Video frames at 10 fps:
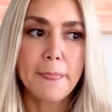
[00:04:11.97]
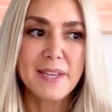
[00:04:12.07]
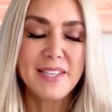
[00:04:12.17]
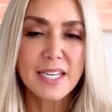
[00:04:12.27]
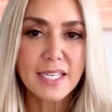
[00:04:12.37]

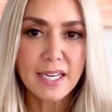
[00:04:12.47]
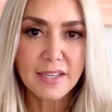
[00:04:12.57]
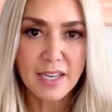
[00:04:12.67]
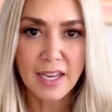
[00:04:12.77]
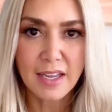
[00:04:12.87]
6
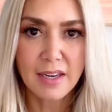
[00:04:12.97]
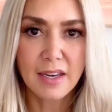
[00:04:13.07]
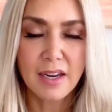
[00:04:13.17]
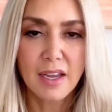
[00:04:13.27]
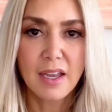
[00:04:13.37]
days
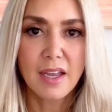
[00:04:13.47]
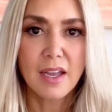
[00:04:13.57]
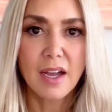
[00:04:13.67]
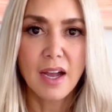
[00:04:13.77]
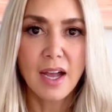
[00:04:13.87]
in,
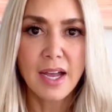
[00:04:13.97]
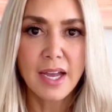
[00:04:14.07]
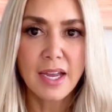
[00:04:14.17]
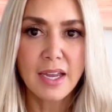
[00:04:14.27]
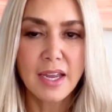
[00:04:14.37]

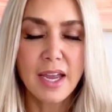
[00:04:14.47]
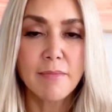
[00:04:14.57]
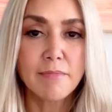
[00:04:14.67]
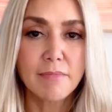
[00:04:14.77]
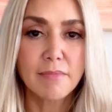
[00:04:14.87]
I
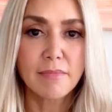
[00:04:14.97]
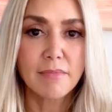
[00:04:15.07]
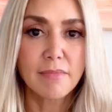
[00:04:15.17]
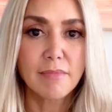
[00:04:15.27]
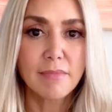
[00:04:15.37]
am
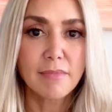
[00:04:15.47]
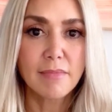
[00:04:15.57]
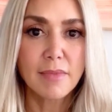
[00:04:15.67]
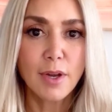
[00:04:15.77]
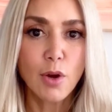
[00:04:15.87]

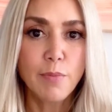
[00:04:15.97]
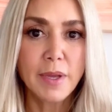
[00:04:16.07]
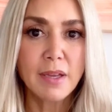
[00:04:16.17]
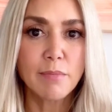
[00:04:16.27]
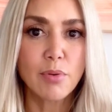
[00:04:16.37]

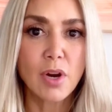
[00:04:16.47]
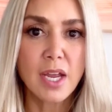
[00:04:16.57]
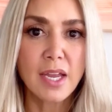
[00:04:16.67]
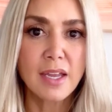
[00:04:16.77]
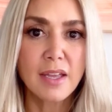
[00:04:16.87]
hoping and
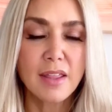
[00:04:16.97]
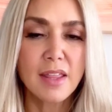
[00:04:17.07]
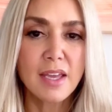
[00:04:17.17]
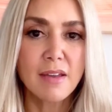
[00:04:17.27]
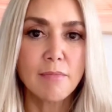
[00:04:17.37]
praying
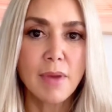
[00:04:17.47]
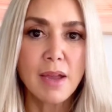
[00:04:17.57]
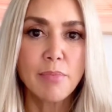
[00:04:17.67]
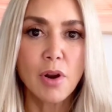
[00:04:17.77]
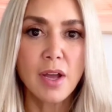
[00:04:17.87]
that
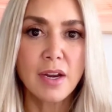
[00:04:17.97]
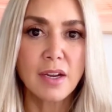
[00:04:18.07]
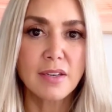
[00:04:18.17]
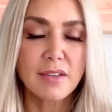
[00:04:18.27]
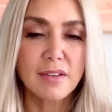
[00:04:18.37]
my
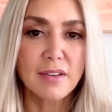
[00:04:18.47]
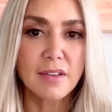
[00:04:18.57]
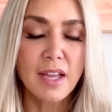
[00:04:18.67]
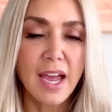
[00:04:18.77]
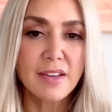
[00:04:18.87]
product
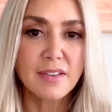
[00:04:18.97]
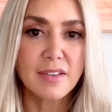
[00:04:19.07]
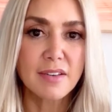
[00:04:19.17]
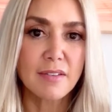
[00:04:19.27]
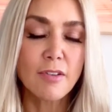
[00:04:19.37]

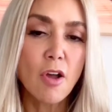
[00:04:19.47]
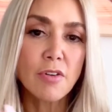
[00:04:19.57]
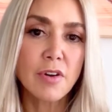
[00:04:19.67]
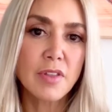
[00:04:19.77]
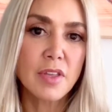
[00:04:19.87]
lasts
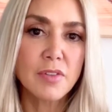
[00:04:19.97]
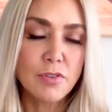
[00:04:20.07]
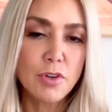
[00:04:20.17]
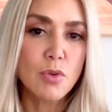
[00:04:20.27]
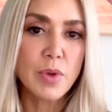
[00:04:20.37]
longer than the
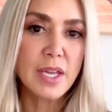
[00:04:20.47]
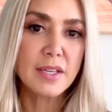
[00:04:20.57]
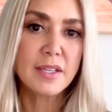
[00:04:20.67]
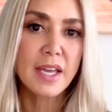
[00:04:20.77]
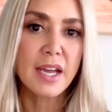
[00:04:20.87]
2
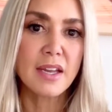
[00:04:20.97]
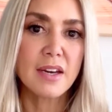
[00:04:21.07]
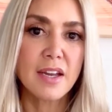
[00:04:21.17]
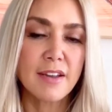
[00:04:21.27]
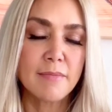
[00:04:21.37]
weeks
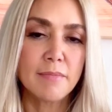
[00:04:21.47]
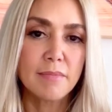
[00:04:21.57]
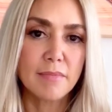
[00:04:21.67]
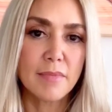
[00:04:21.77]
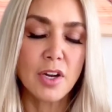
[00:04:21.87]
that
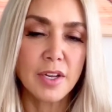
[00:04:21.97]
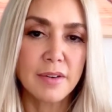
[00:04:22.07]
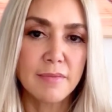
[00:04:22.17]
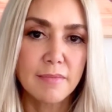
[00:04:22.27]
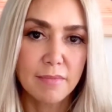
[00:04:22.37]
I'm
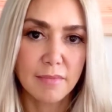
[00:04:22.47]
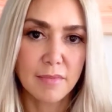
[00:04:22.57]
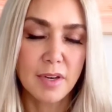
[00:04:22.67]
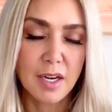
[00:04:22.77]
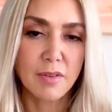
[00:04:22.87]
on,
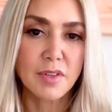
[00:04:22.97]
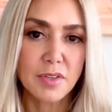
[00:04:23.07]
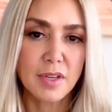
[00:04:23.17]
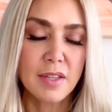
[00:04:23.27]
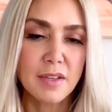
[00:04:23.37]
you know,
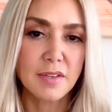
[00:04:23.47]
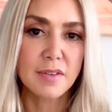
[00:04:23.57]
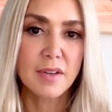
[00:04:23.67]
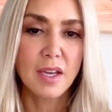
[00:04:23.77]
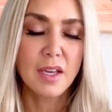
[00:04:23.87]
in
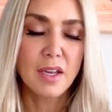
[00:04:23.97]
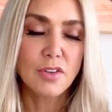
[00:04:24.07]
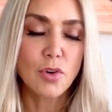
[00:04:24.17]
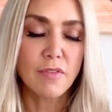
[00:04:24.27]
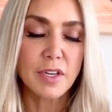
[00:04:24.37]
this
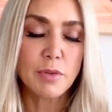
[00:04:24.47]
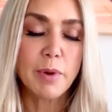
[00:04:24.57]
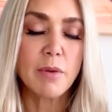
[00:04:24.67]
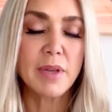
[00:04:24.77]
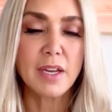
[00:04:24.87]
sort of
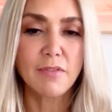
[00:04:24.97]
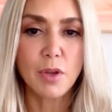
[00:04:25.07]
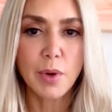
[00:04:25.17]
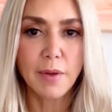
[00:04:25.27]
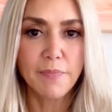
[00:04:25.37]
experiment, if
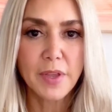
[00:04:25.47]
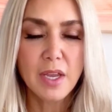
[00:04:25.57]
you will.